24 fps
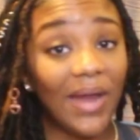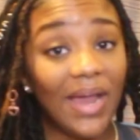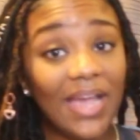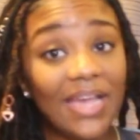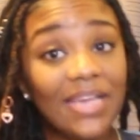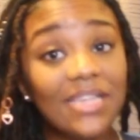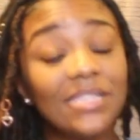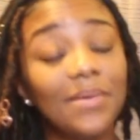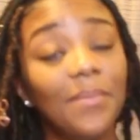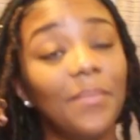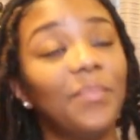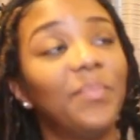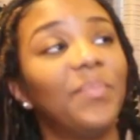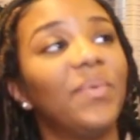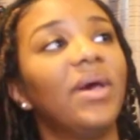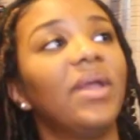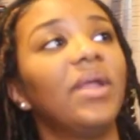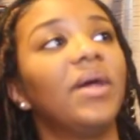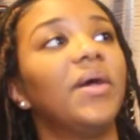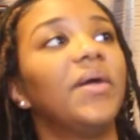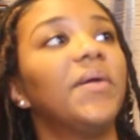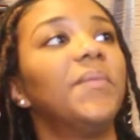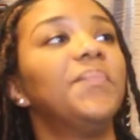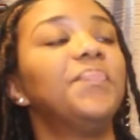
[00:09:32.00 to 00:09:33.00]
right, but
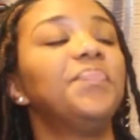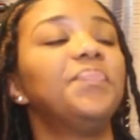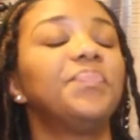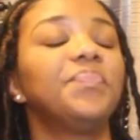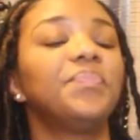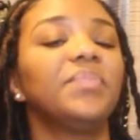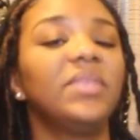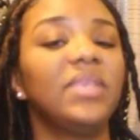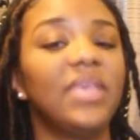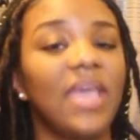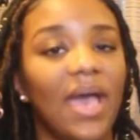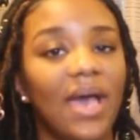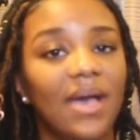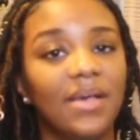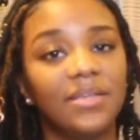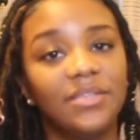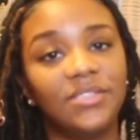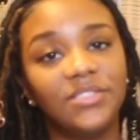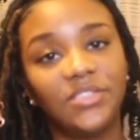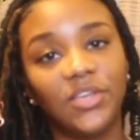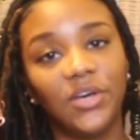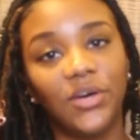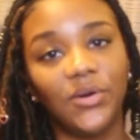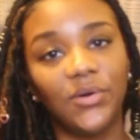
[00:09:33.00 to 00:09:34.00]
yeah,
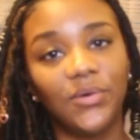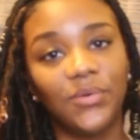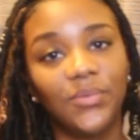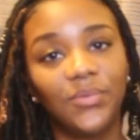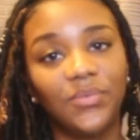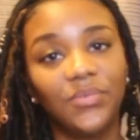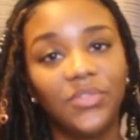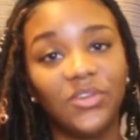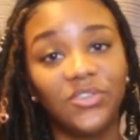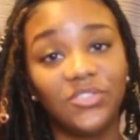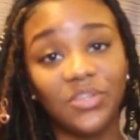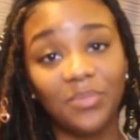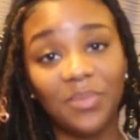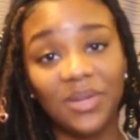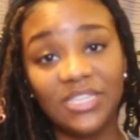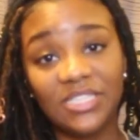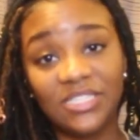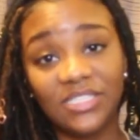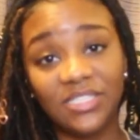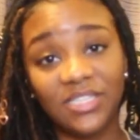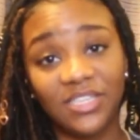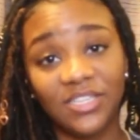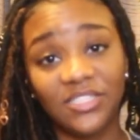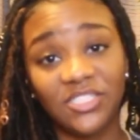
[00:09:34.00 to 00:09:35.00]
so those are my
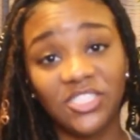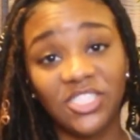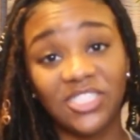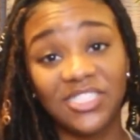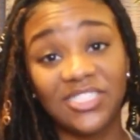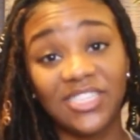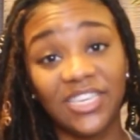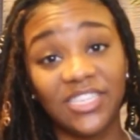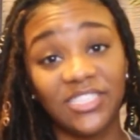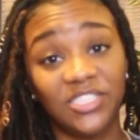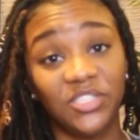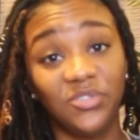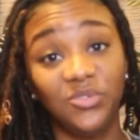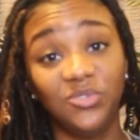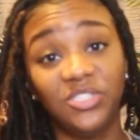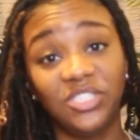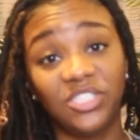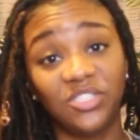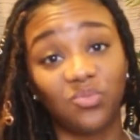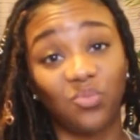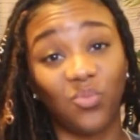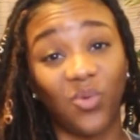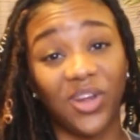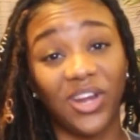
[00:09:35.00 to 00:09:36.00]
details just in case you
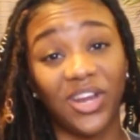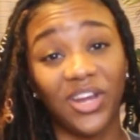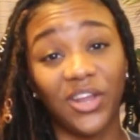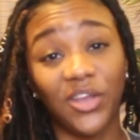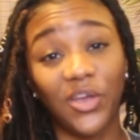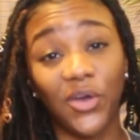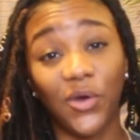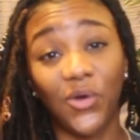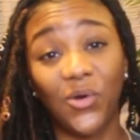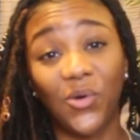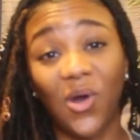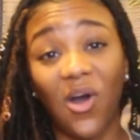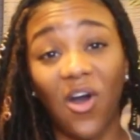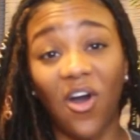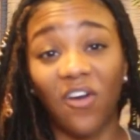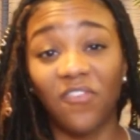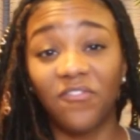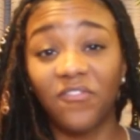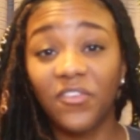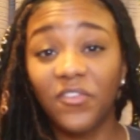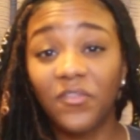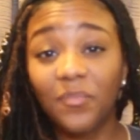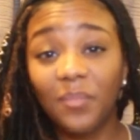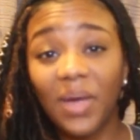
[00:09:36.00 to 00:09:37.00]
just wanted to go
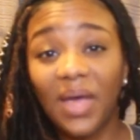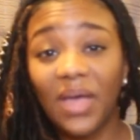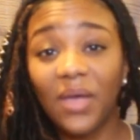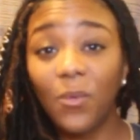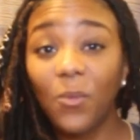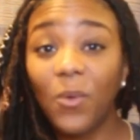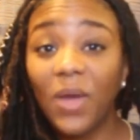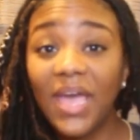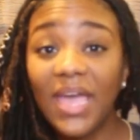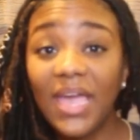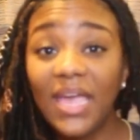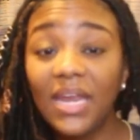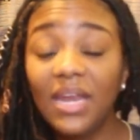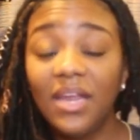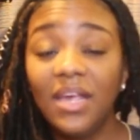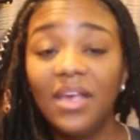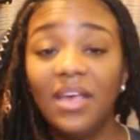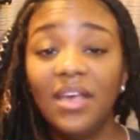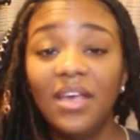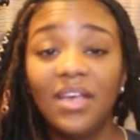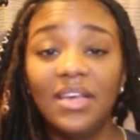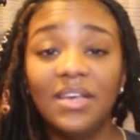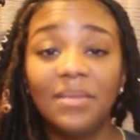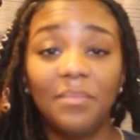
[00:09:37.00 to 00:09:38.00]
off of my weight.
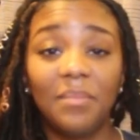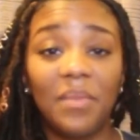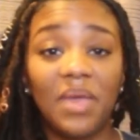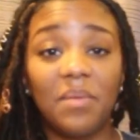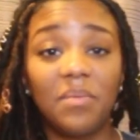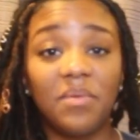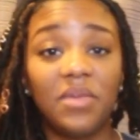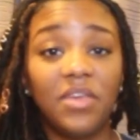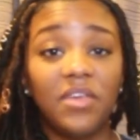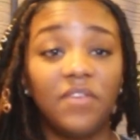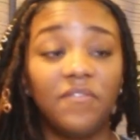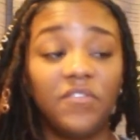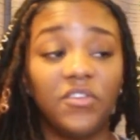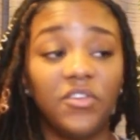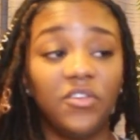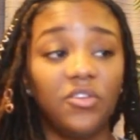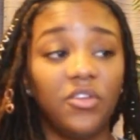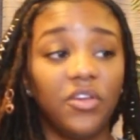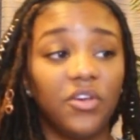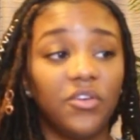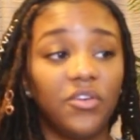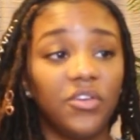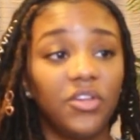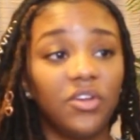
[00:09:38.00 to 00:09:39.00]
Maybe if
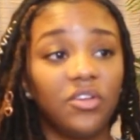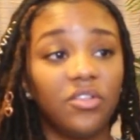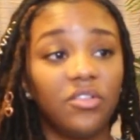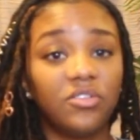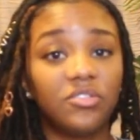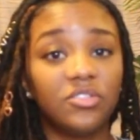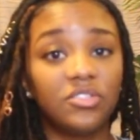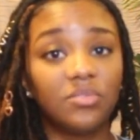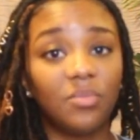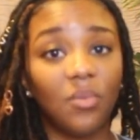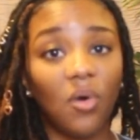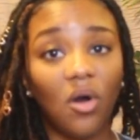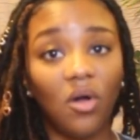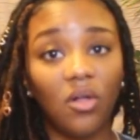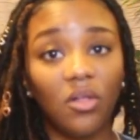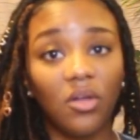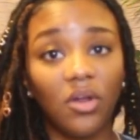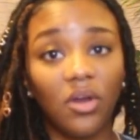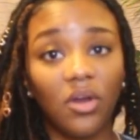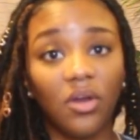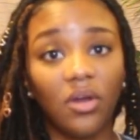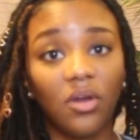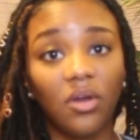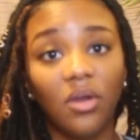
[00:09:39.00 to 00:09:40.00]
you know you're a little
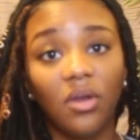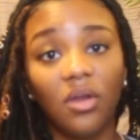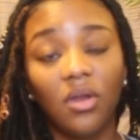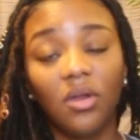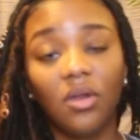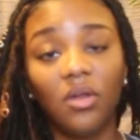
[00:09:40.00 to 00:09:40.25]
smaller,